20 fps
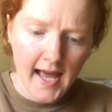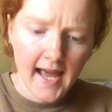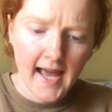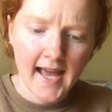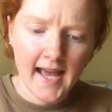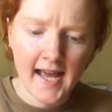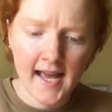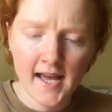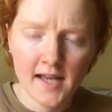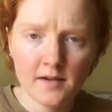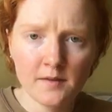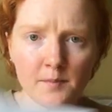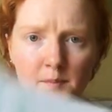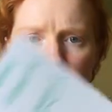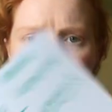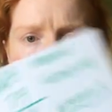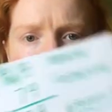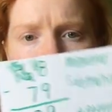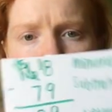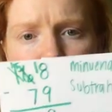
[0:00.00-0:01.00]
And
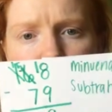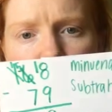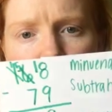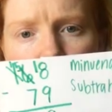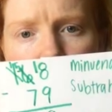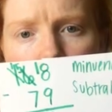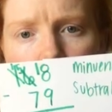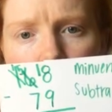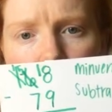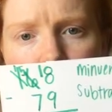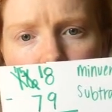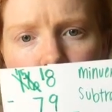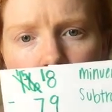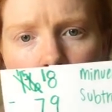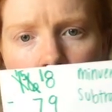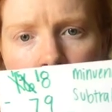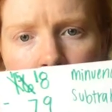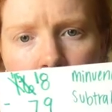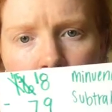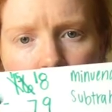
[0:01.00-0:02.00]
because we crossed
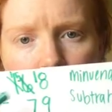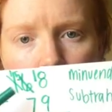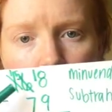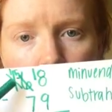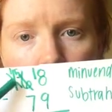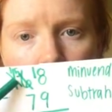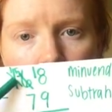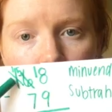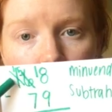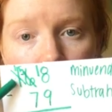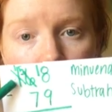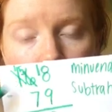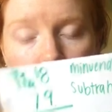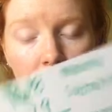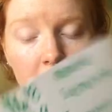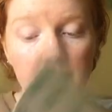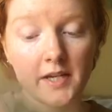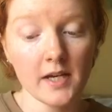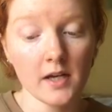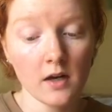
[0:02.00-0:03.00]
off the 1 over
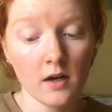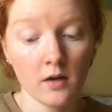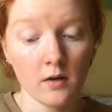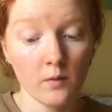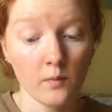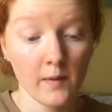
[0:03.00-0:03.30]
here,